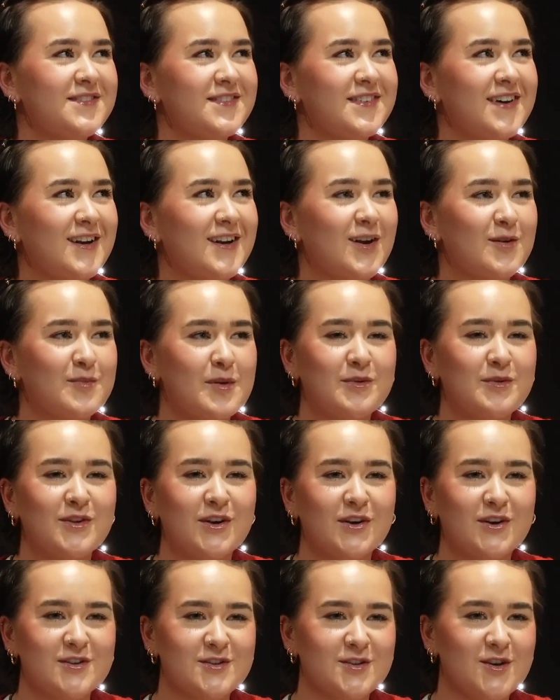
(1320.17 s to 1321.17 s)
a lot of people
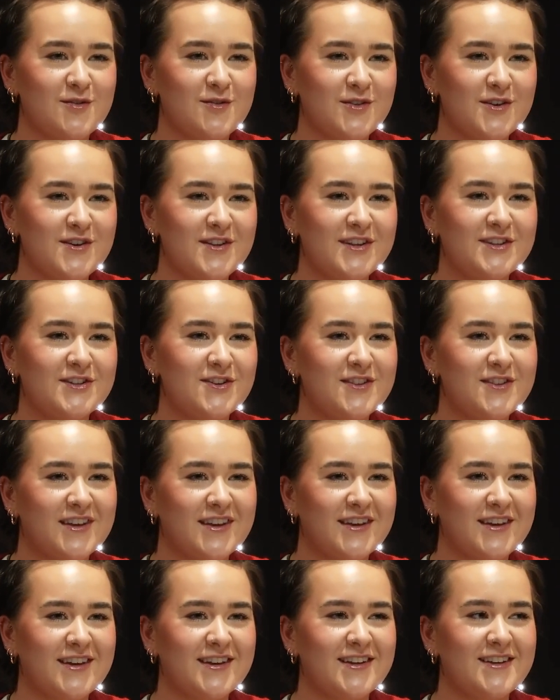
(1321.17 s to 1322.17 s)
look at software, they do
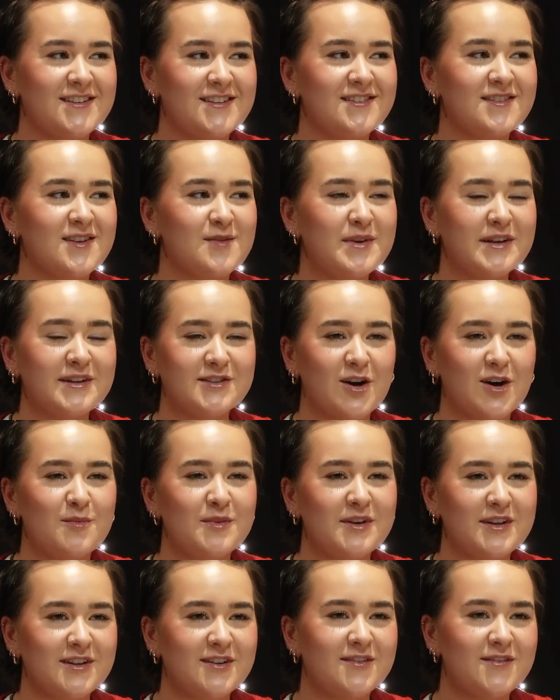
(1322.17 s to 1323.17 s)
think it is a
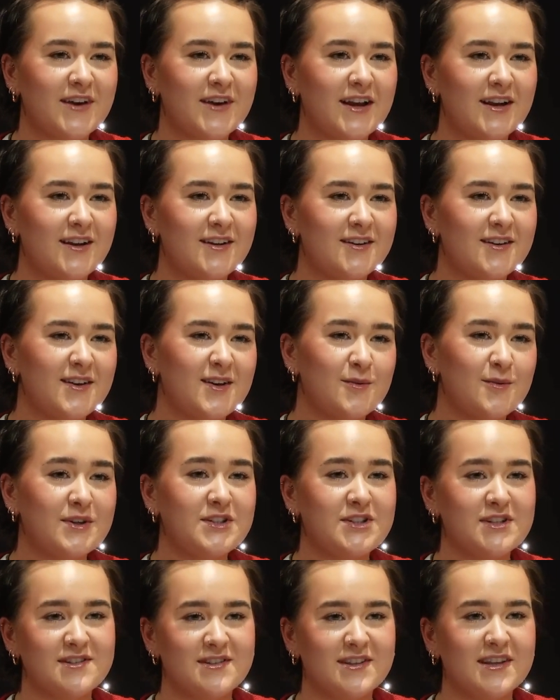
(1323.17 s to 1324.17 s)
male-dominated field,
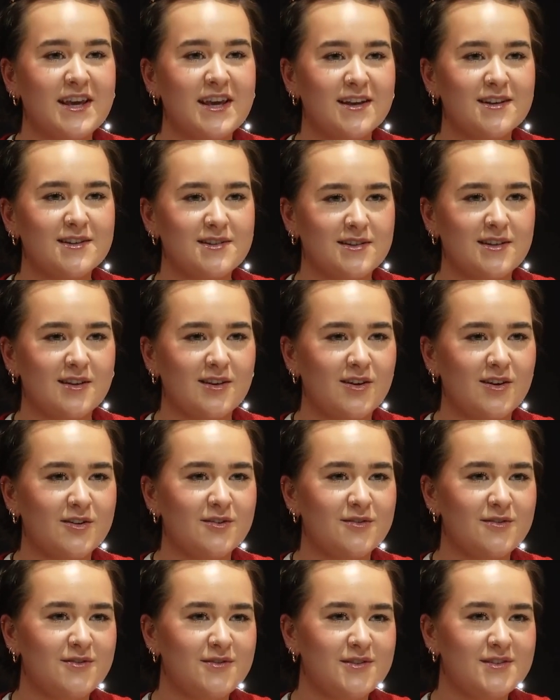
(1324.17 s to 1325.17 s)
which is the case in a lot
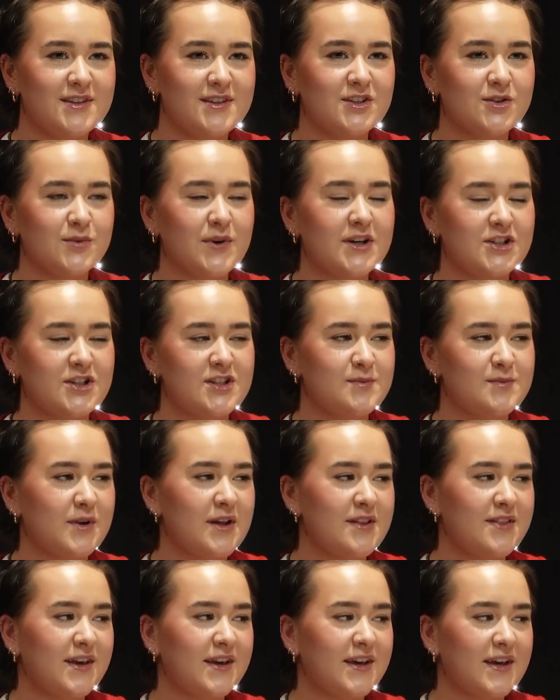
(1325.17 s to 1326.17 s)
of situations. But I
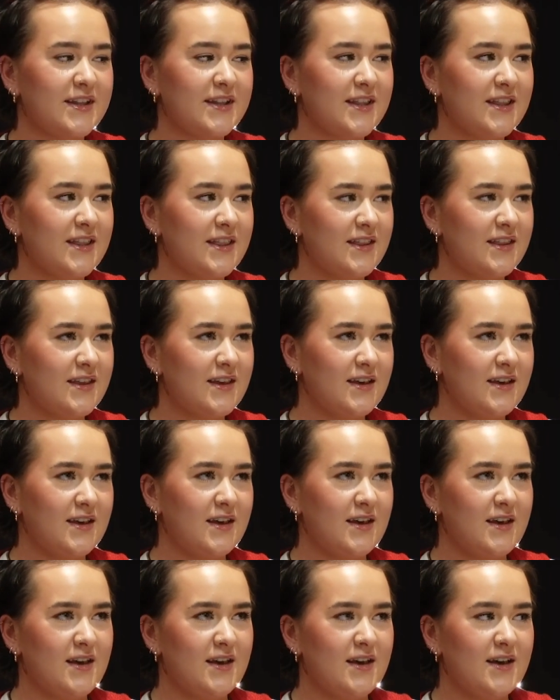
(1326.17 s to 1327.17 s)
think in
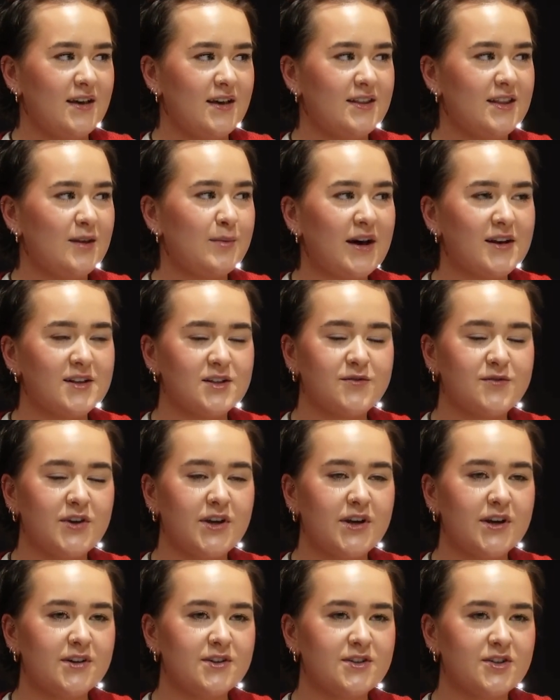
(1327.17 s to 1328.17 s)
the past few
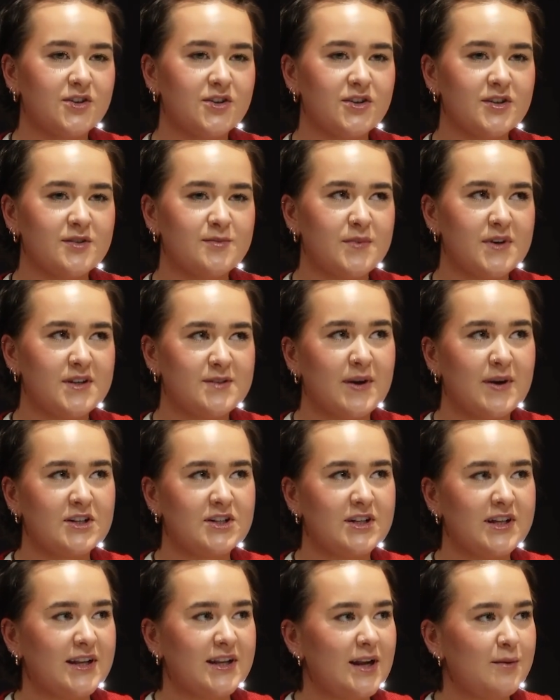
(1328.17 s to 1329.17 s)
years,
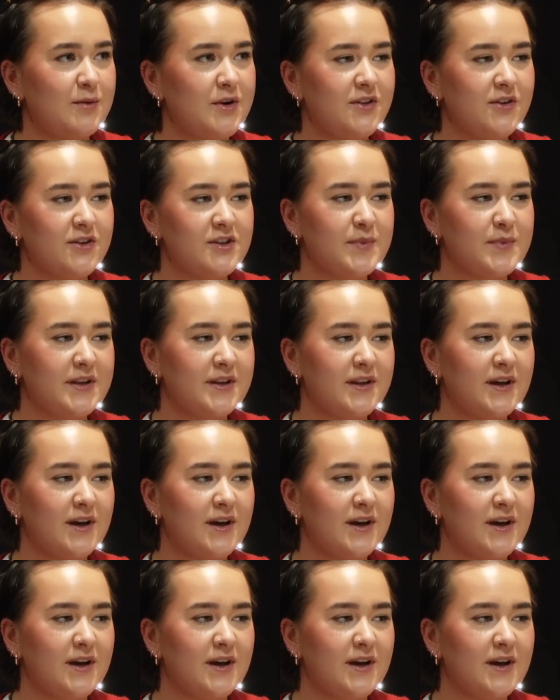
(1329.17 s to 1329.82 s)
especially in Liberty, there's been